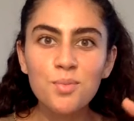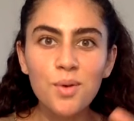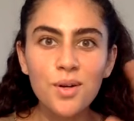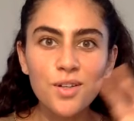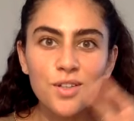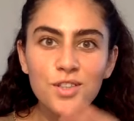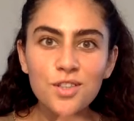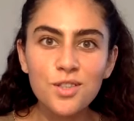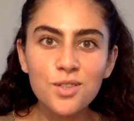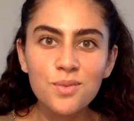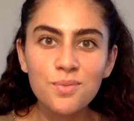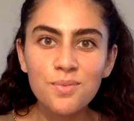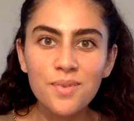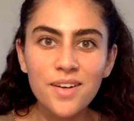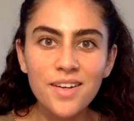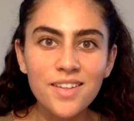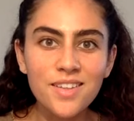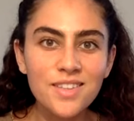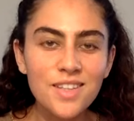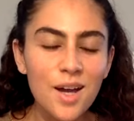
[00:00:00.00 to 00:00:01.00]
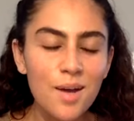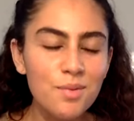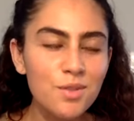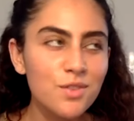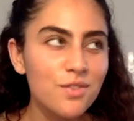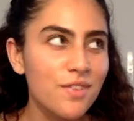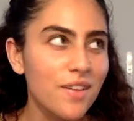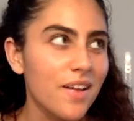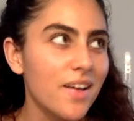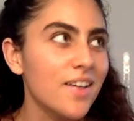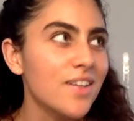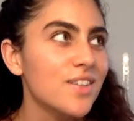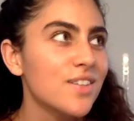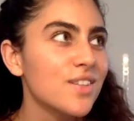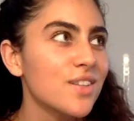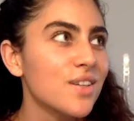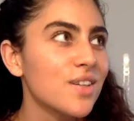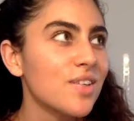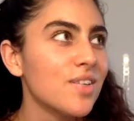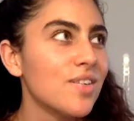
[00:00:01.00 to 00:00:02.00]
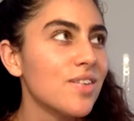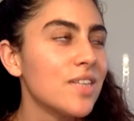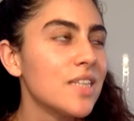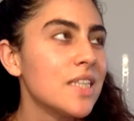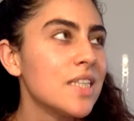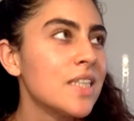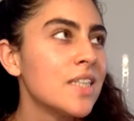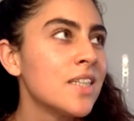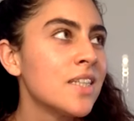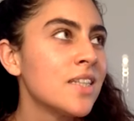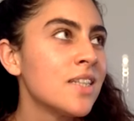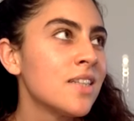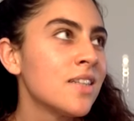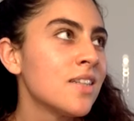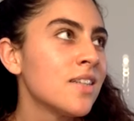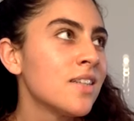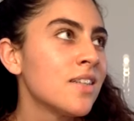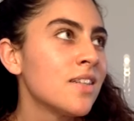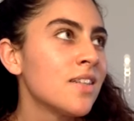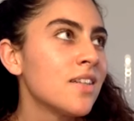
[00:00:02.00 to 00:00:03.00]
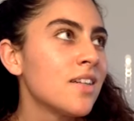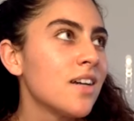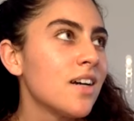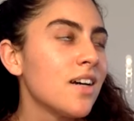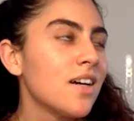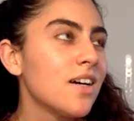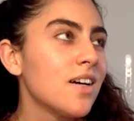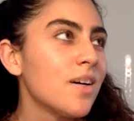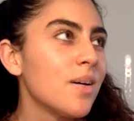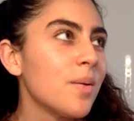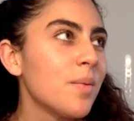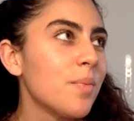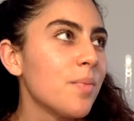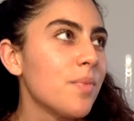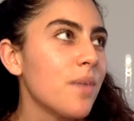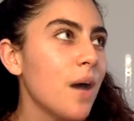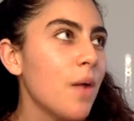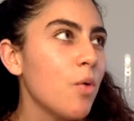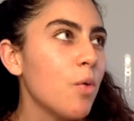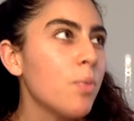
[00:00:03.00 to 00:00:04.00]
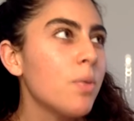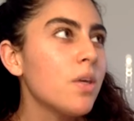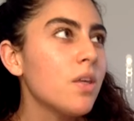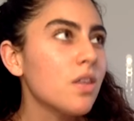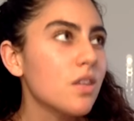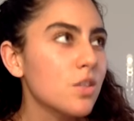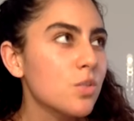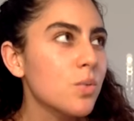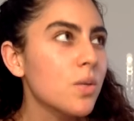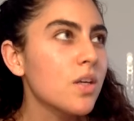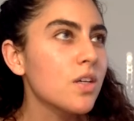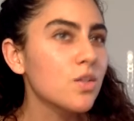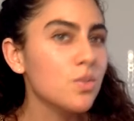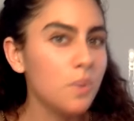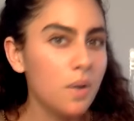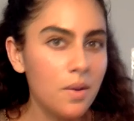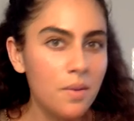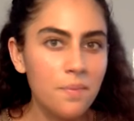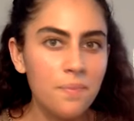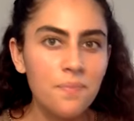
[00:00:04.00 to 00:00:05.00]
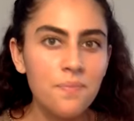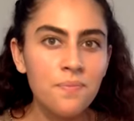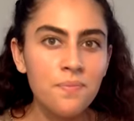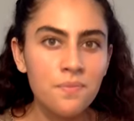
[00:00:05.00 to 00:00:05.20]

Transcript: March, right? Time is flying, so that will be this week as well.